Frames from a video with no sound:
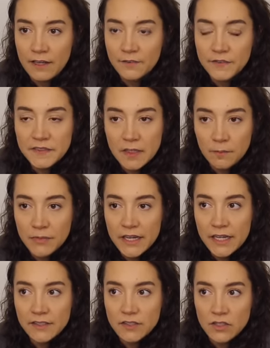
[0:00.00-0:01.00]
If
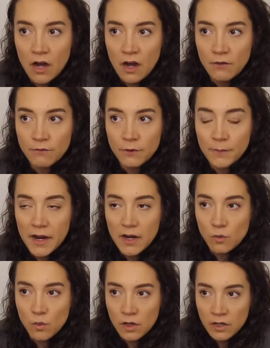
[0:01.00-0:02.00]
something is not for my
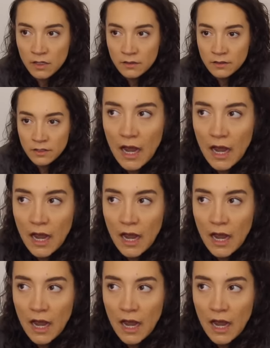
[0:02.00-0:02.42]
work,